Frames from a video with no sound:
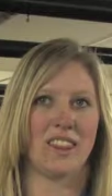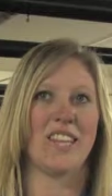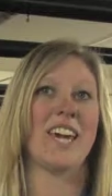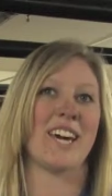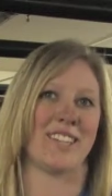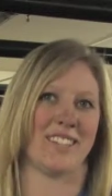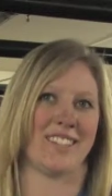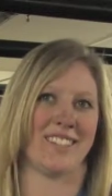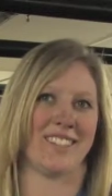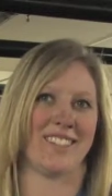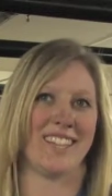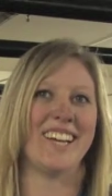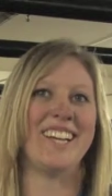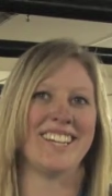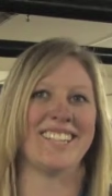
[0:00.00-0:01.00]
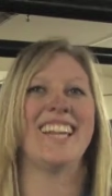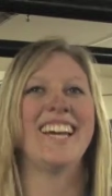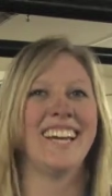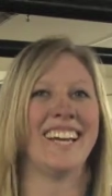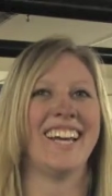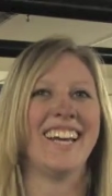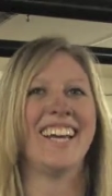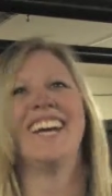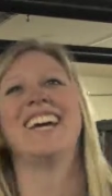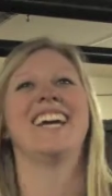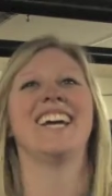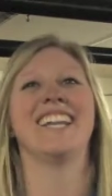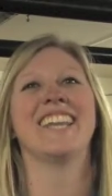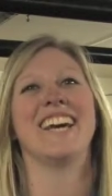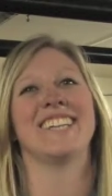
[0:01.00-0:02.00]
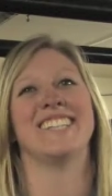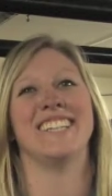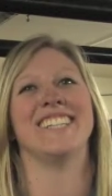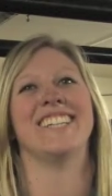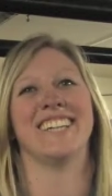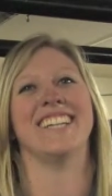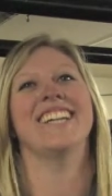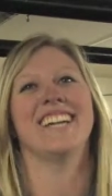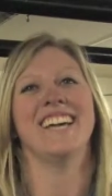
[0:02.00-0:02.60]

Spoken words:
Yes, it is. In Lexington.